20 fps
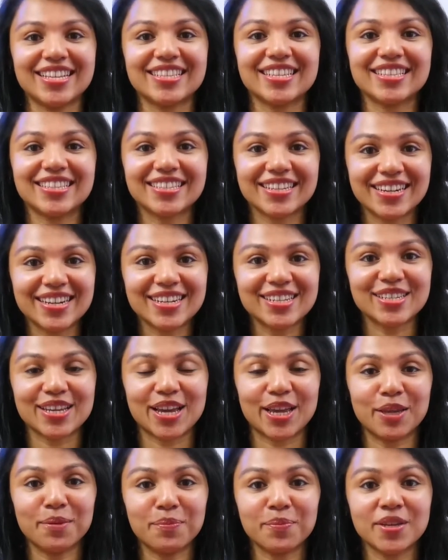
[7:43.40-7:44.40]
The third
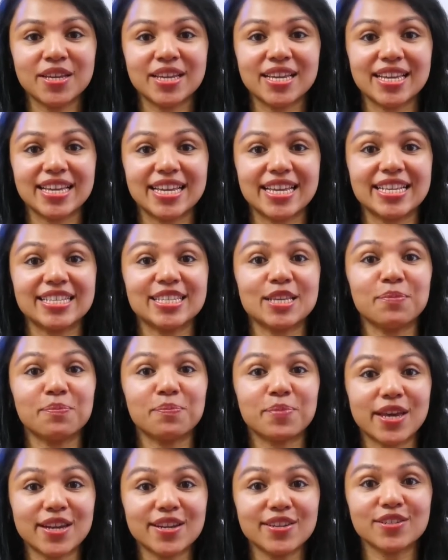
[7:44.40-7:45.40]
type is
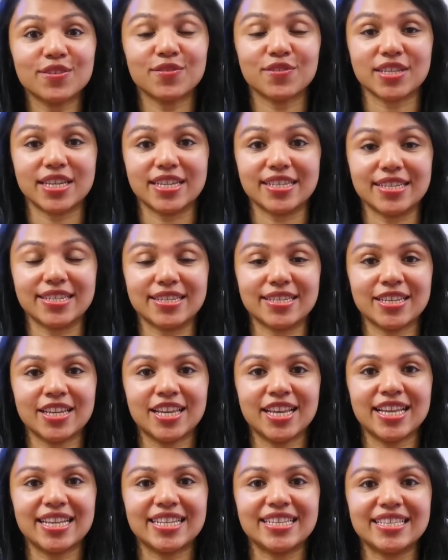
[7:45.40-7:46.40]
imperative sentence.
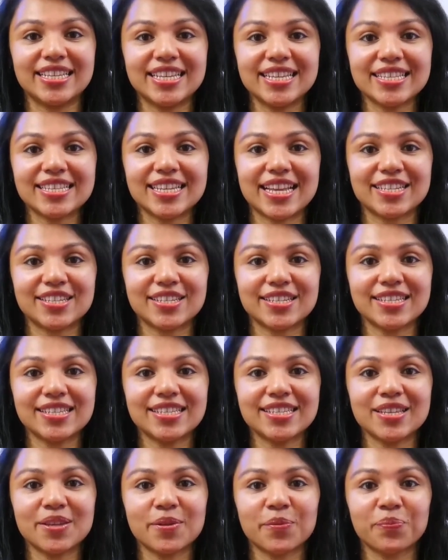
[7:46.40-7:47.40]
This
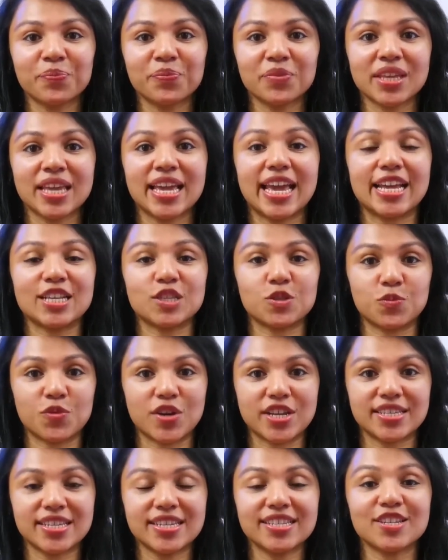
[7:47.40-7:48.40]
sentence
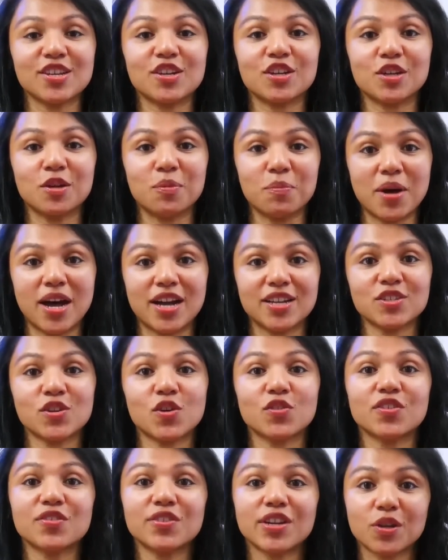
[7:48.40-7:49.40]
expresses a command
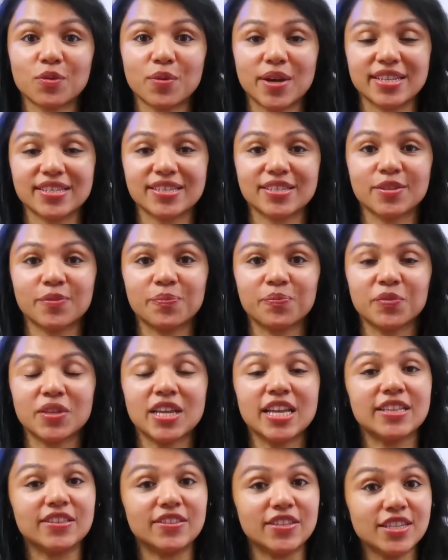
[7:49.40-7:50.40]
or a request.
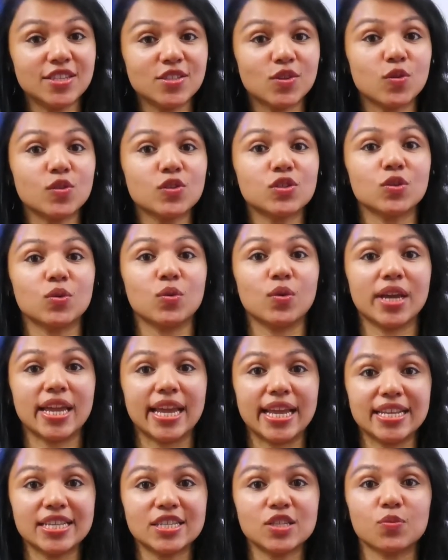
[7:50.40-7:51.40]
This also
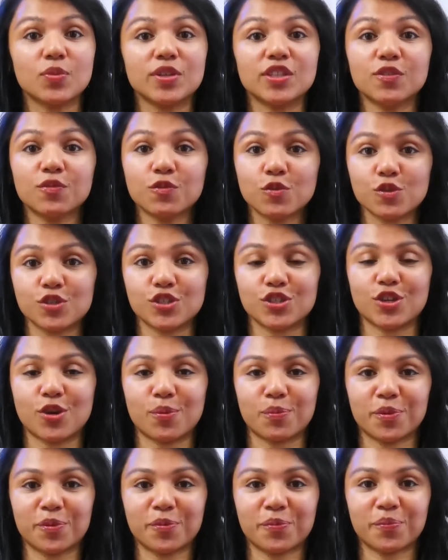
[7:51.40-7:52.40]
ends with a full
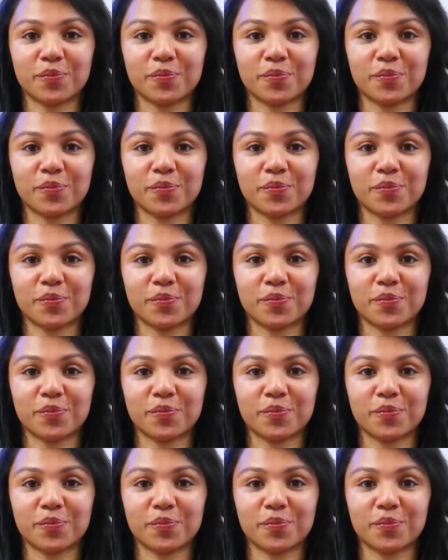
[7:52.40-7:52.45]
stop.